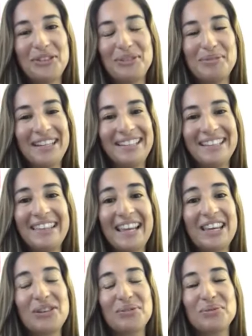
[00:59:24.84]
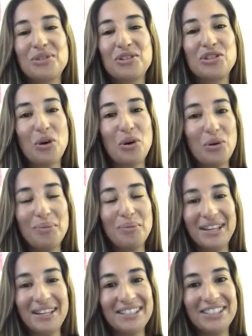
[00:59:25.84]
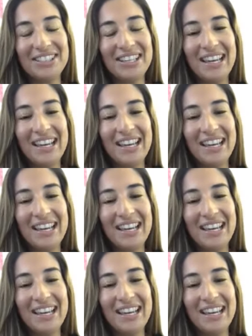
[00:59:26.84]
Brenda. Thank you so much.